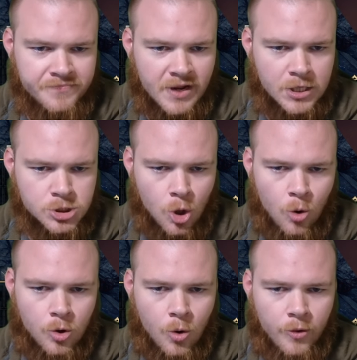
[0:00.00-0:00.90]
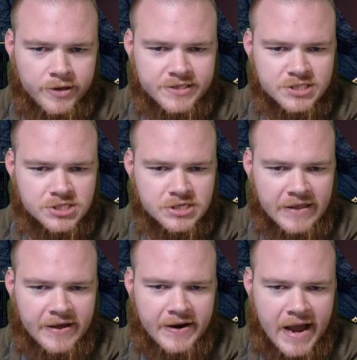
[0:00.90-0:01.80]
soul coins, and then
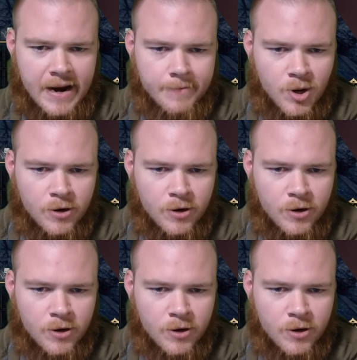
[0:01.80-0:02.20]
hammer,